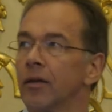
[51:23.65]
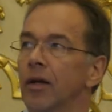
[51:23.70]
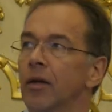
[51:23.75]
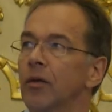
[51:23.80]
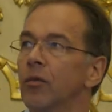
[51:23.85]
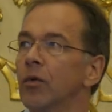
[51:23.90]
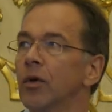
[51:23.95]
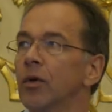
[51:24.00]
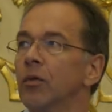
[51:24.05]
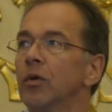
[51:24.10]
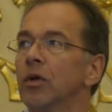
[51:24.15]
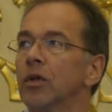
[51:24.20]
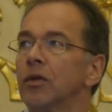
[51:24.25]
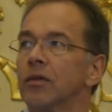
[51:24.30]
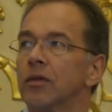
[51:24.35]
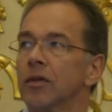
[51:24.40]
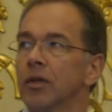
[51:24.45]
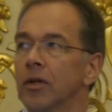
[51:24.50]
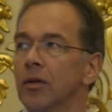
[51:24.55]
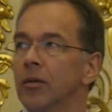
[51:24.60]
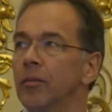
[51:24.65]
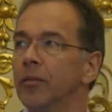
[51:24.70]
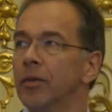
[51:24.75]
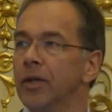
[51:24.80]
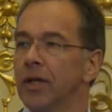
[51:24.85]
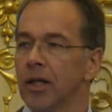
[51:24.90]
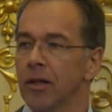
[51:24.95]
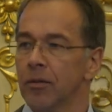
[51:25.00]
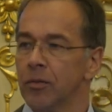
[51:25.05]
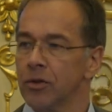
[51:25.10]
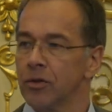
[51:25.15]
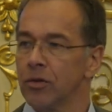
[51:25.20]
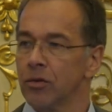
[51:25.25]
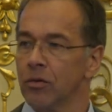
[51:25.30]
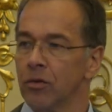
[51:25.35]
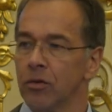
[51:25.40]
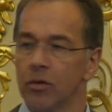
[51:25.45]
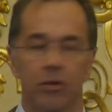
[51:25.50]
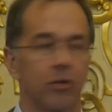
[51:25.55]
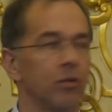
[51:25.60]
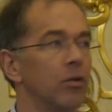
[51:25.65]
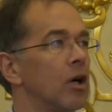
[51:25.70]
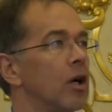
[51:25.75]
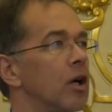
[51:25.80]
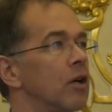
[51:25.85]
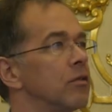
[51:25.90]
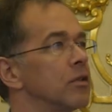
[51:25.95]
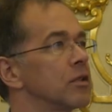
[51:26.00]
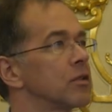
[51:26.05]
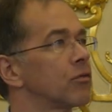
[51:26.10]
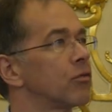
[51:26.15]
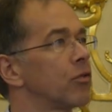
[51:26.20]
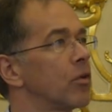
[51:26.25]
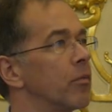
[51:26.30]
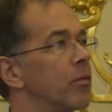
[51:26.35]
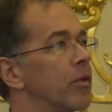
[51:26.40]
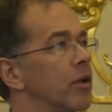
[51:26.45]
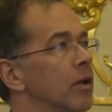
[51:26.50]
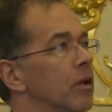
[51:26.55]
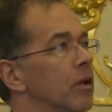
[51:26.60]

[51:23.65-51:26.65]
then we would be able to harvest from